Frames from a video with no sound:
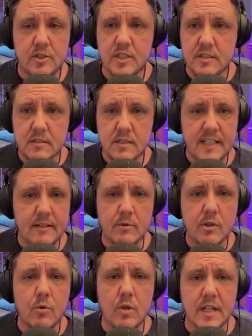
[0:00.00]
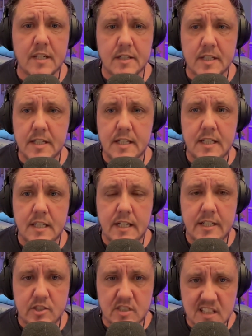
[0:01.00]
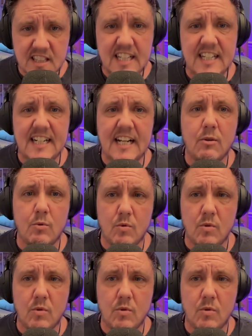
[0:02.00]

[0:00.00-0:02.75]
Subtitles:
Just hit record and just let it out,